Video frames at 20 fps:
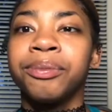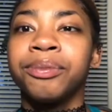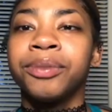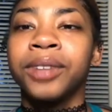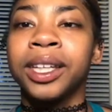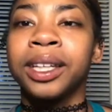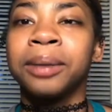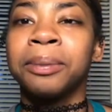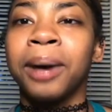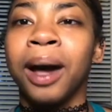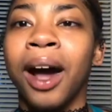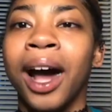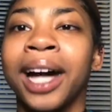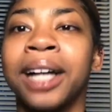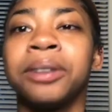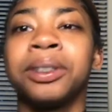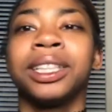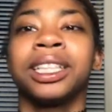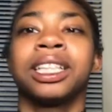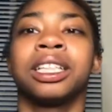Think about
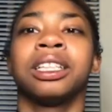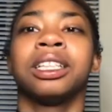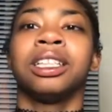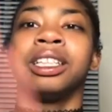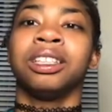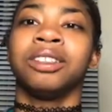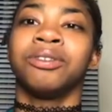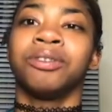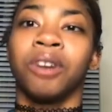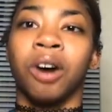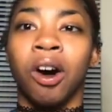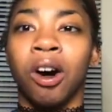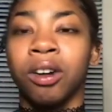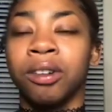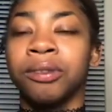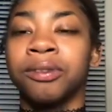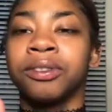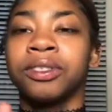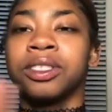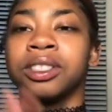how it can
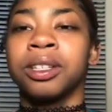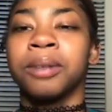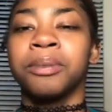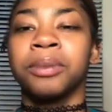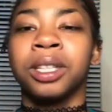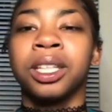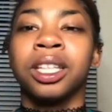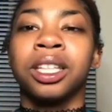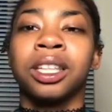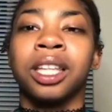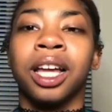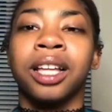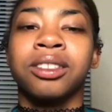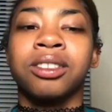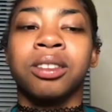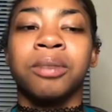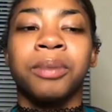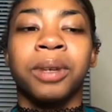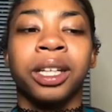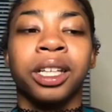evolve. Something that
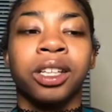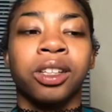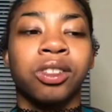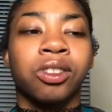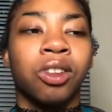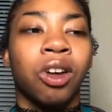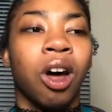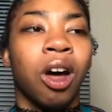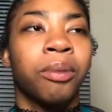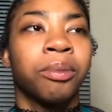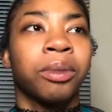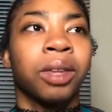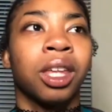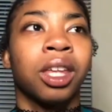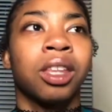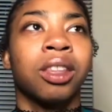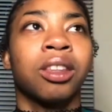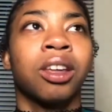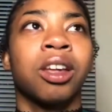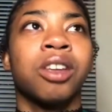somebody has taught
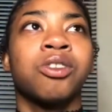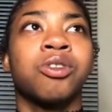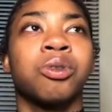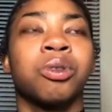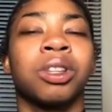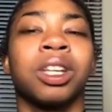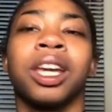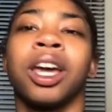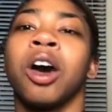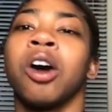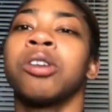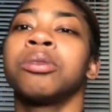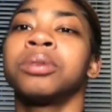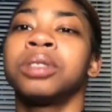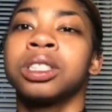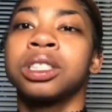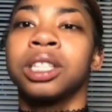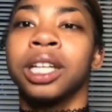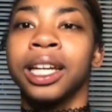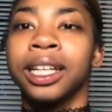me that has really helped
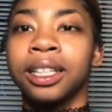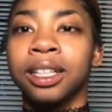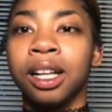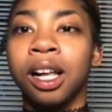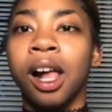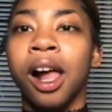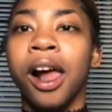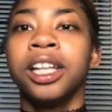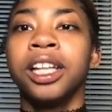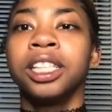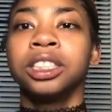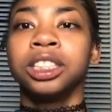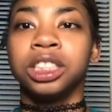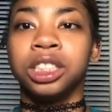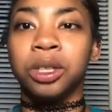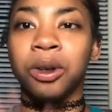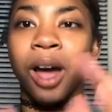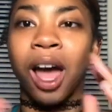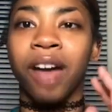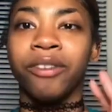is like,
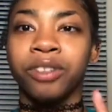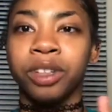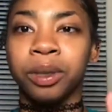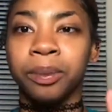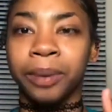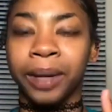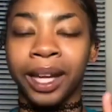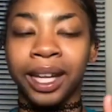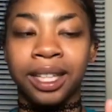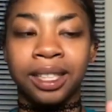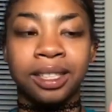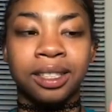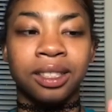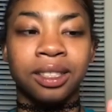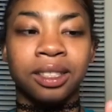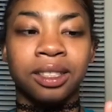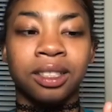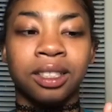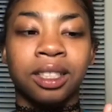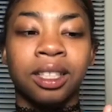you have your
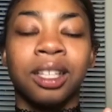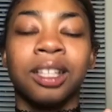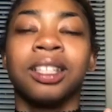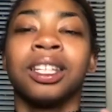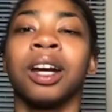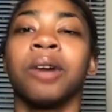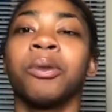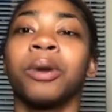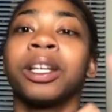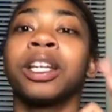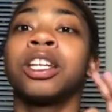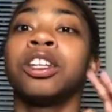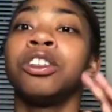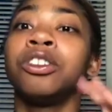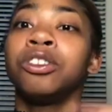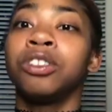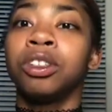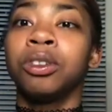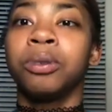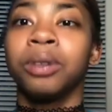base. Now, what can
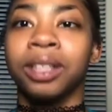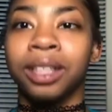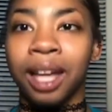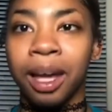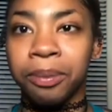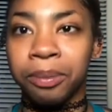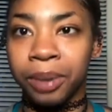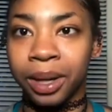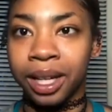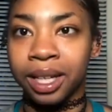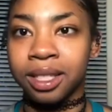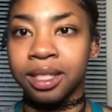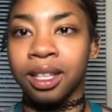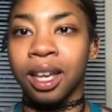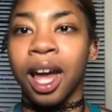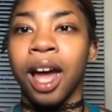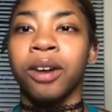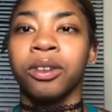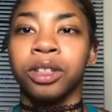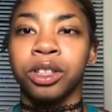you do with that base?
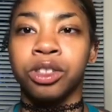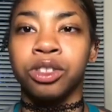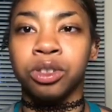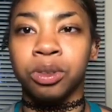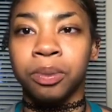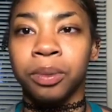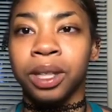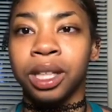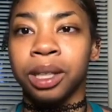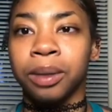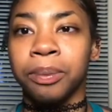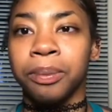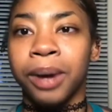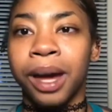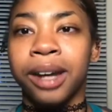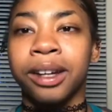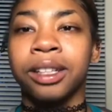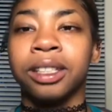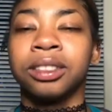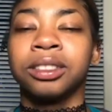How could you make it
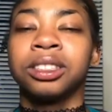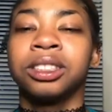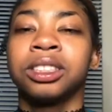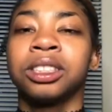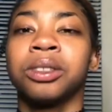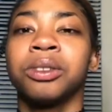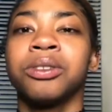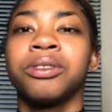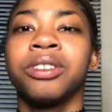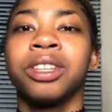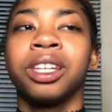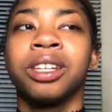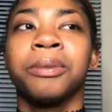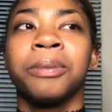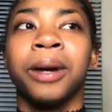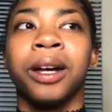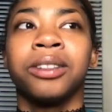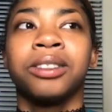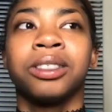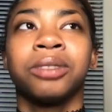better? So think
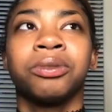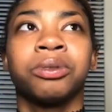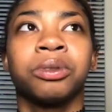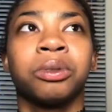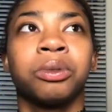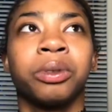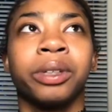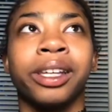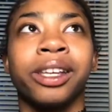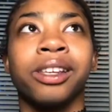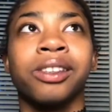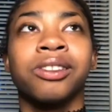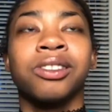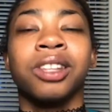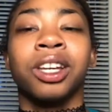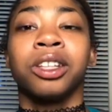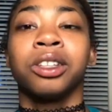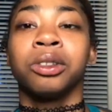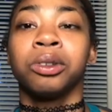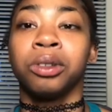about different ways
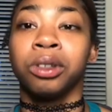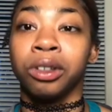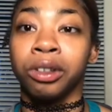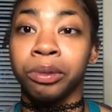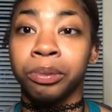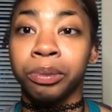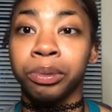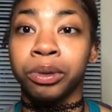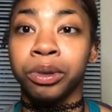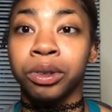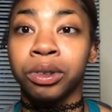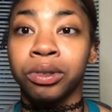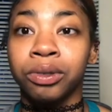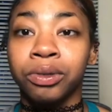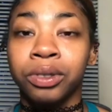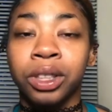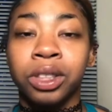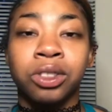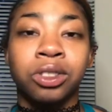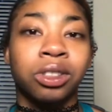that you could improve
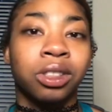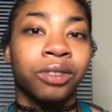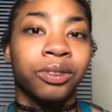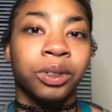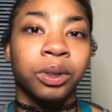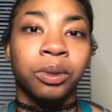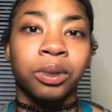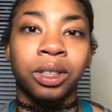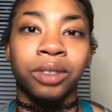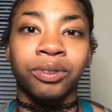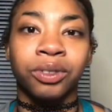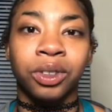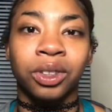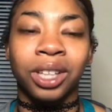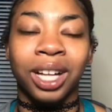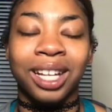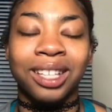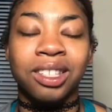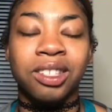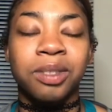each and every one of you
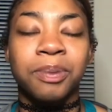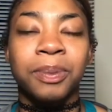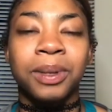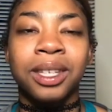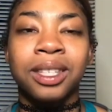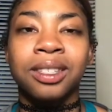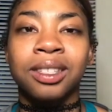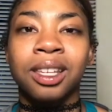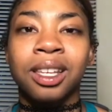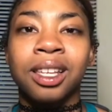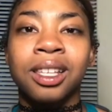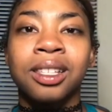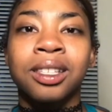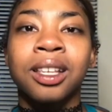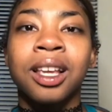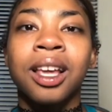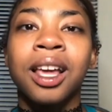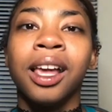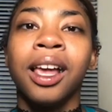guys' pieces.